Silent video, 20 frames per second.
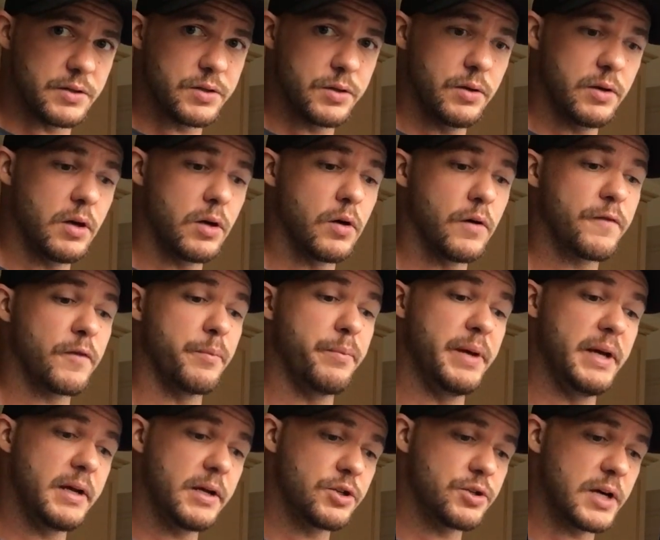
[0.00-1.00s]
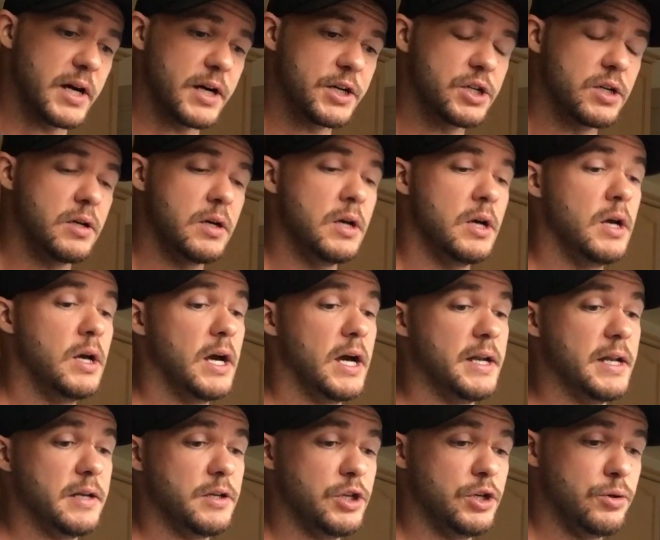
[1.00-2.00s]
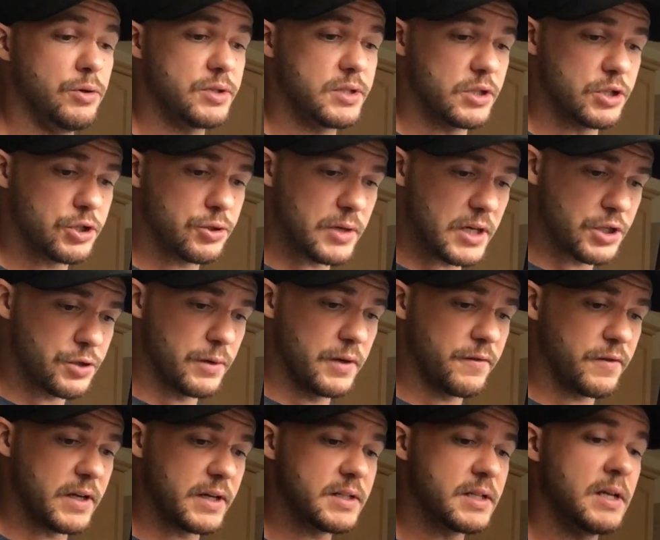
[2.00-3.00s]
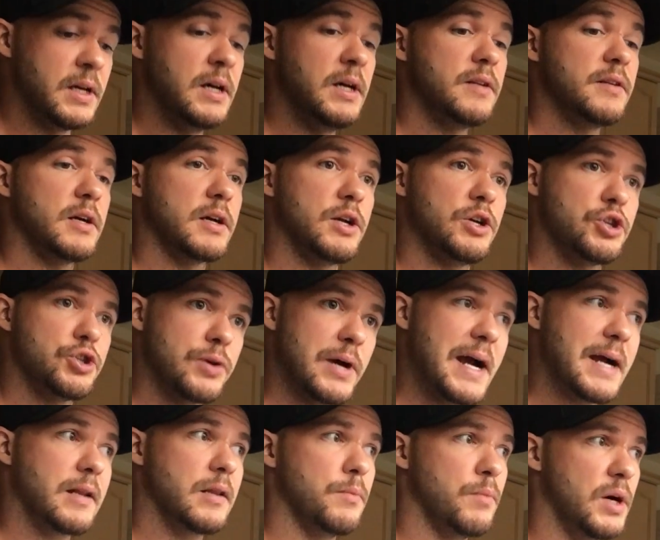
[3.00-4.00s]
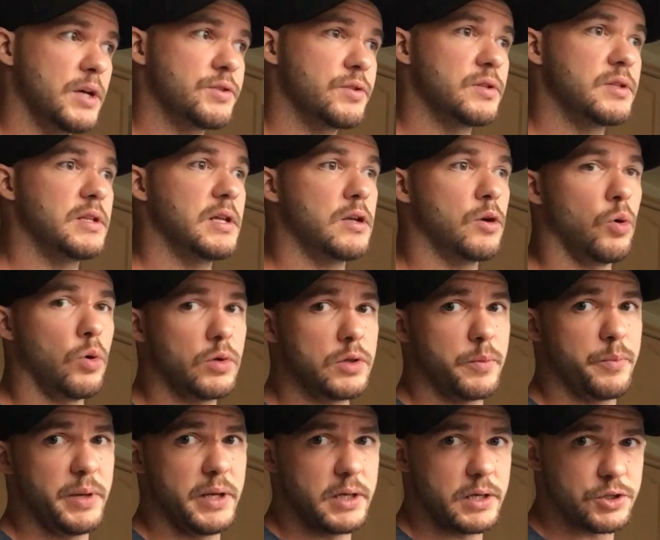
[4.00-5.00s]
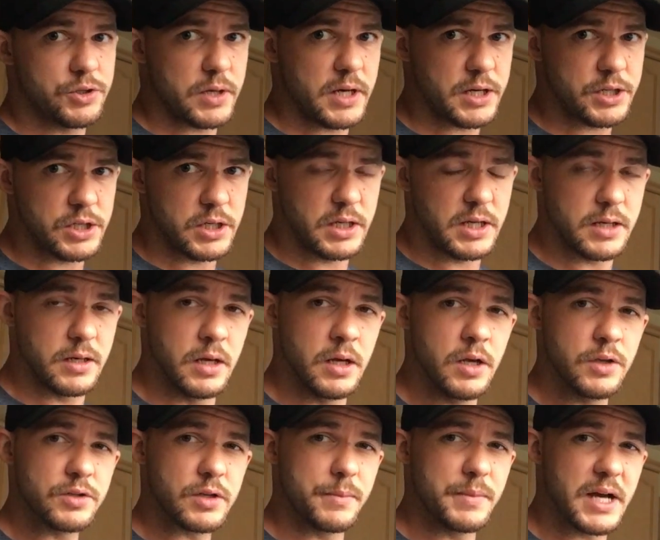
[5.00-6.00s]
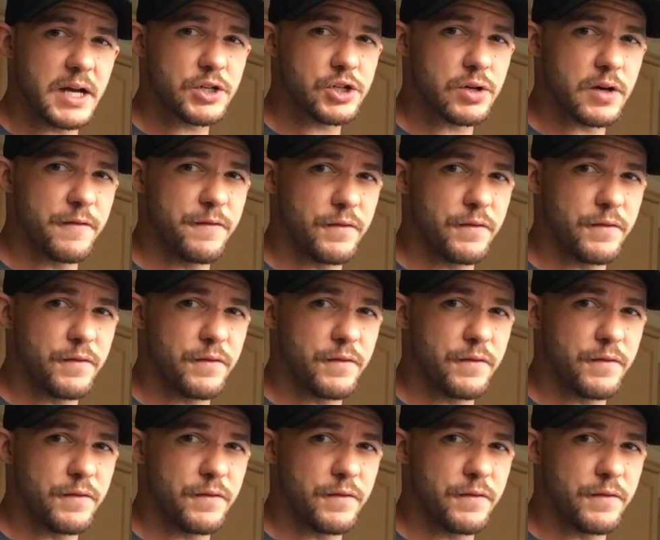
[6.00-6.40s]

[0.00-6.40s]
So you can go from peak contraction and then use the stretch reflex to contract the muscles and then hold the peak contraction again. So I'm not sure